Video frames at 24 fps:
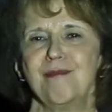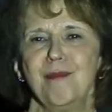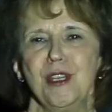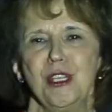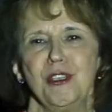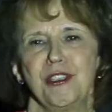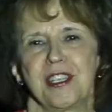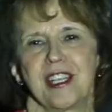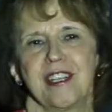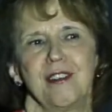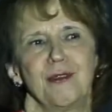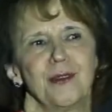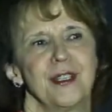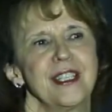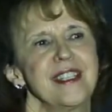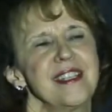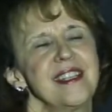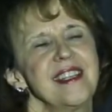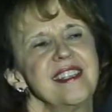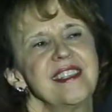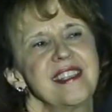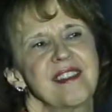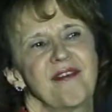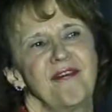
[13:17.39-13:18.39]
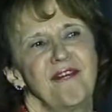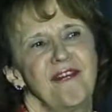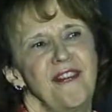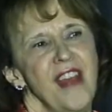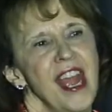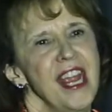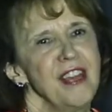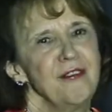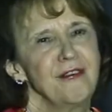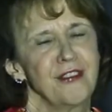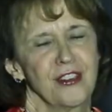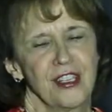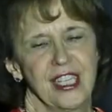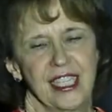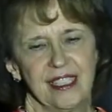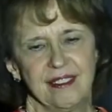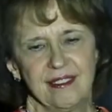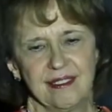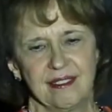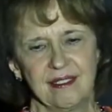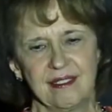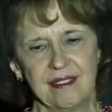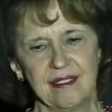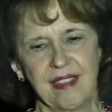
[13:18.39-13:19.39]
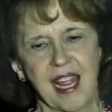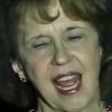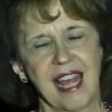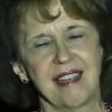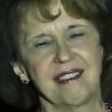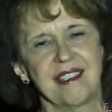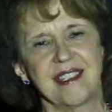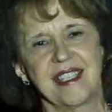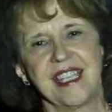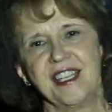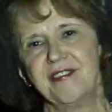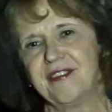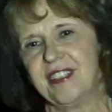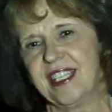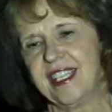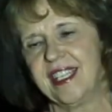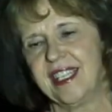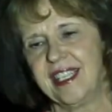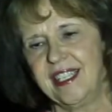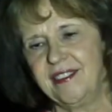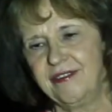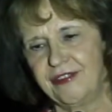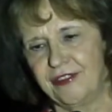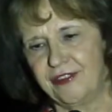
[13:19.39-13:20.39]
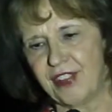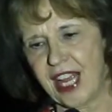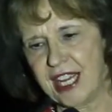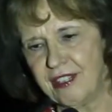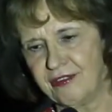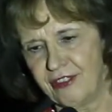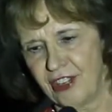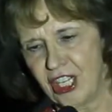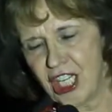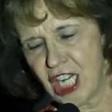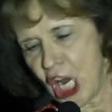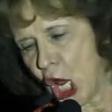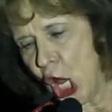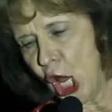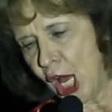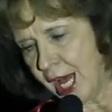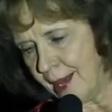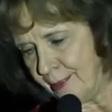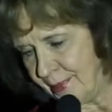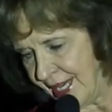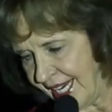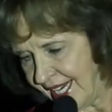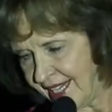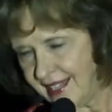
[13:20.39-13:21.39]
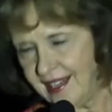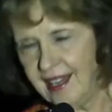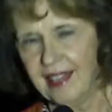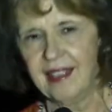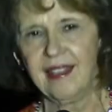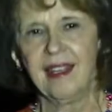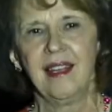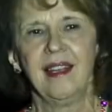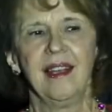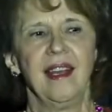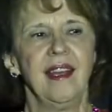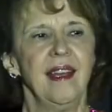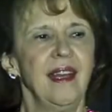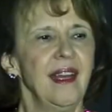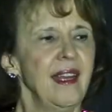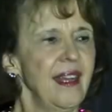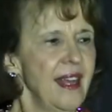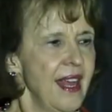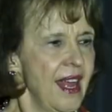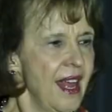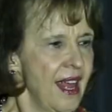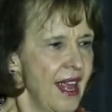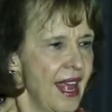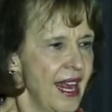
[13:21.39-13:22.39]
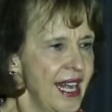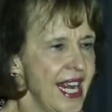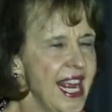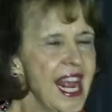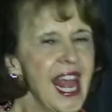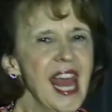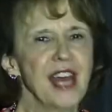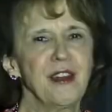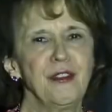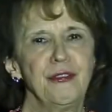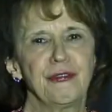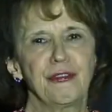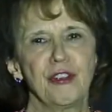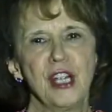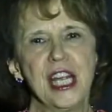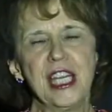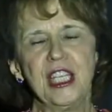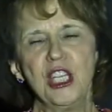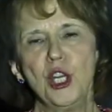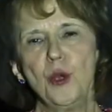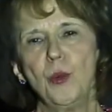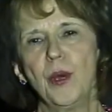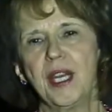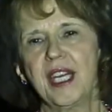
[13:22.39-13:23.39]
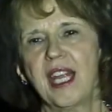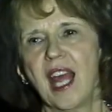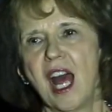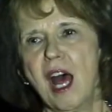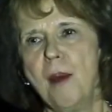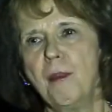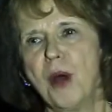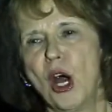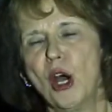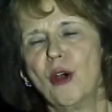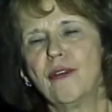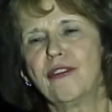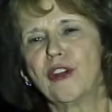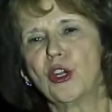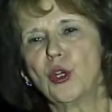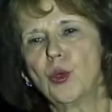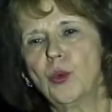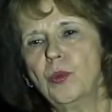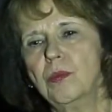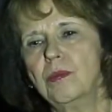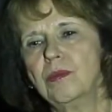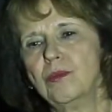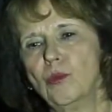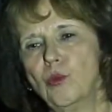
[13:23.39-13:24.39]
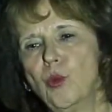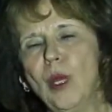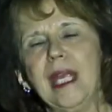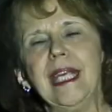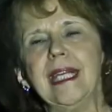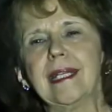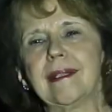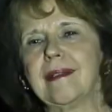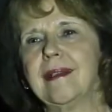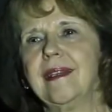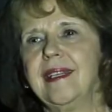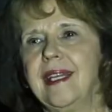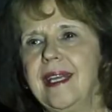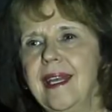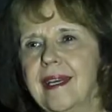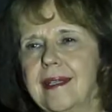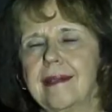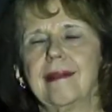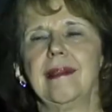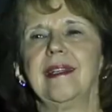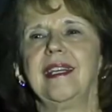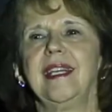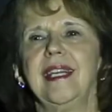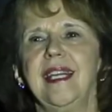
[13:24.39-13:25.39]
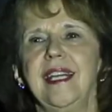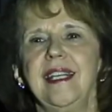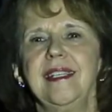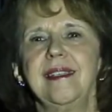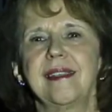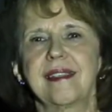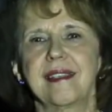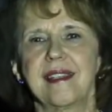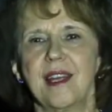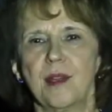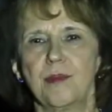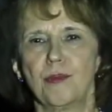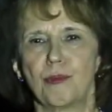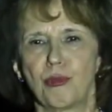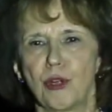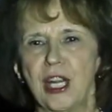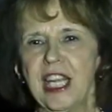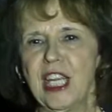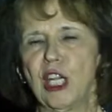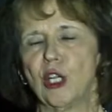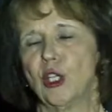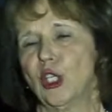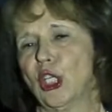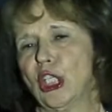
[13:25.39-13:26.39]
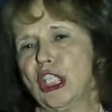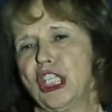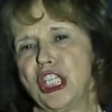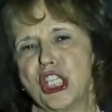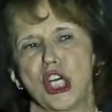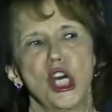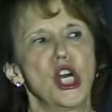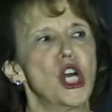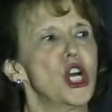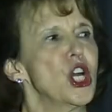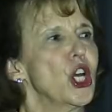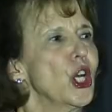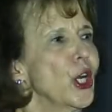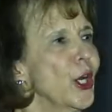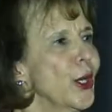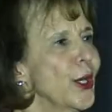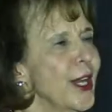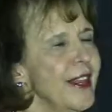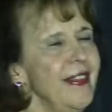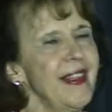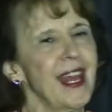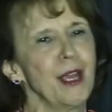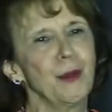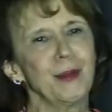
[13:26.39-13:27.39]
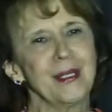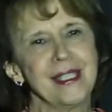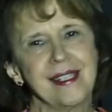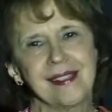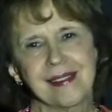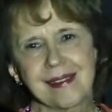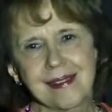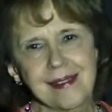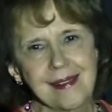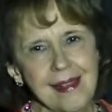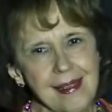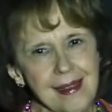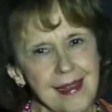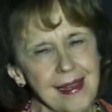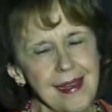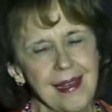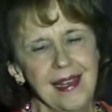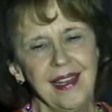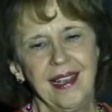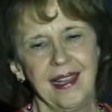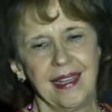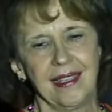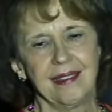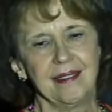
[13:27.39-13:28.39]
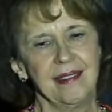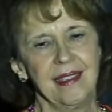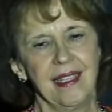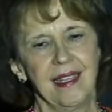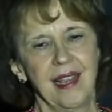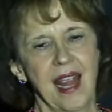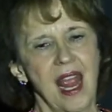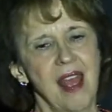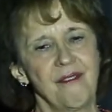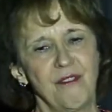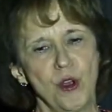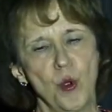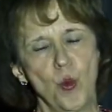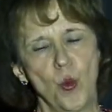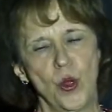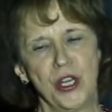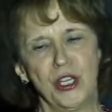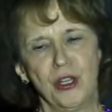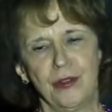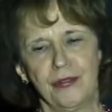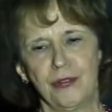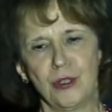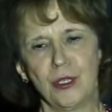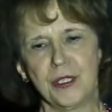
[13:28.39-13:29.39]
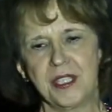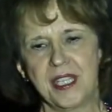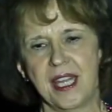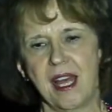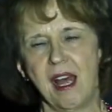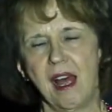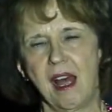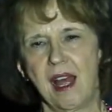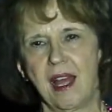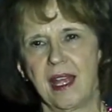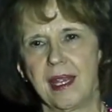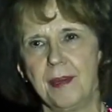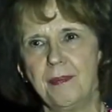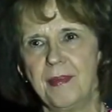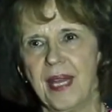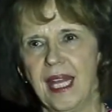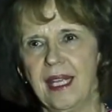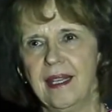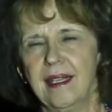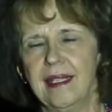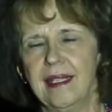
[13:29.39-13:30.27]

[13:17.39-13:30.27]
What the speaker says: Music was his favorite activity, favorite hobby. And he had a friend who would come over weekly at least and bring her guitar, and they would sing and have a wonderful time.